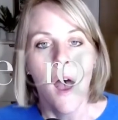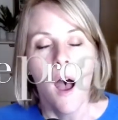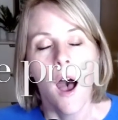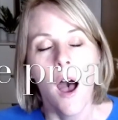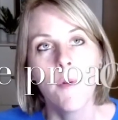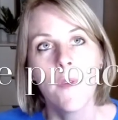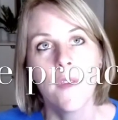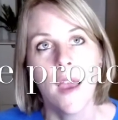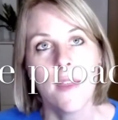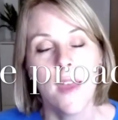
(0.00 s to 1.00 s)
I would
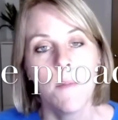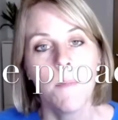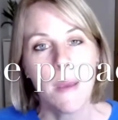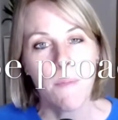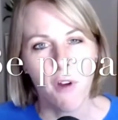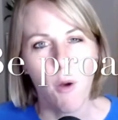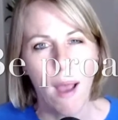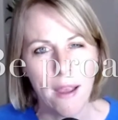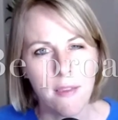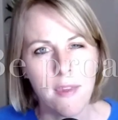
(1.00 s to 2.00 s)
say then be
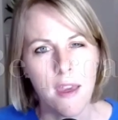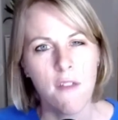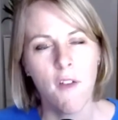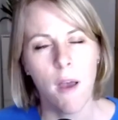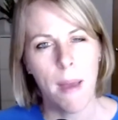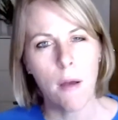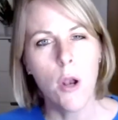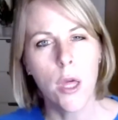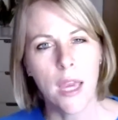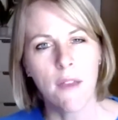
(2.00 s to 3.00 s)
proactive about
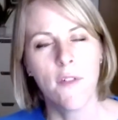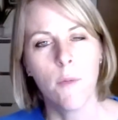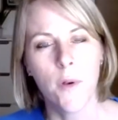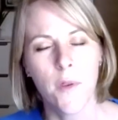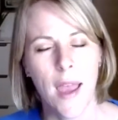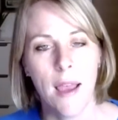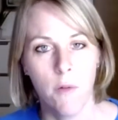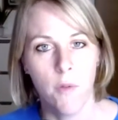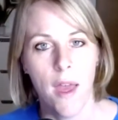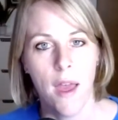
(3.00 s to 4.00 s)
looking for what's
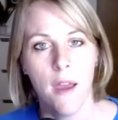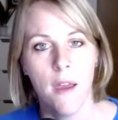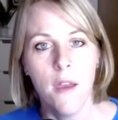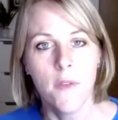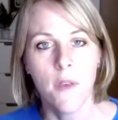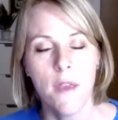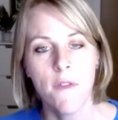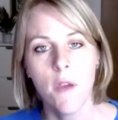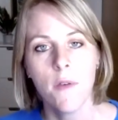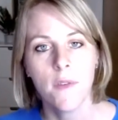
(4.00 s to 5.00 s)
out there. So if
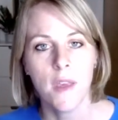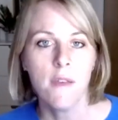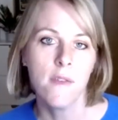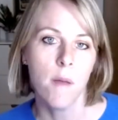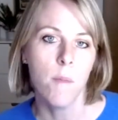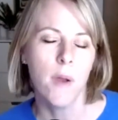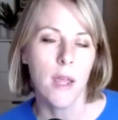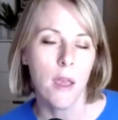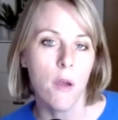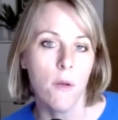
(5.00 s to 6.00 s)
you see
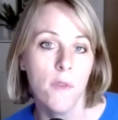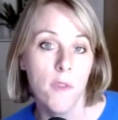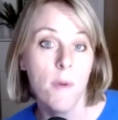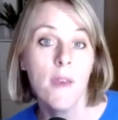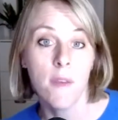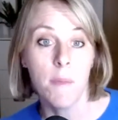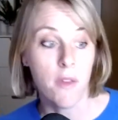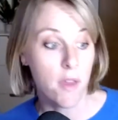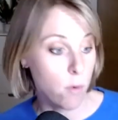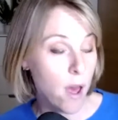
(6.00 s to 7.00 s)
somebody who's doing something, you
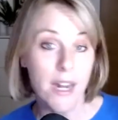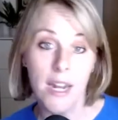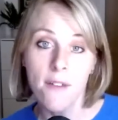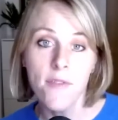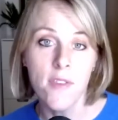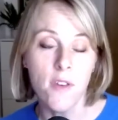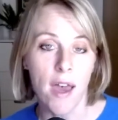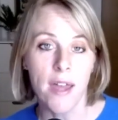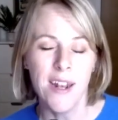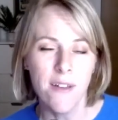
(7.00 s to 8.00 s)
think, well, I'd love to do that.
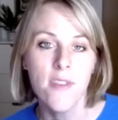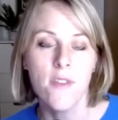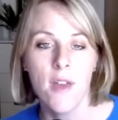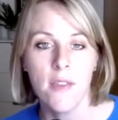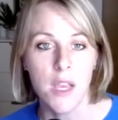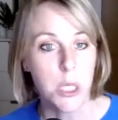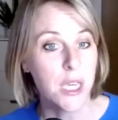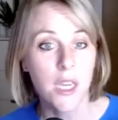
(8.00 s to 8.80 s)
I'd love to do that teaching.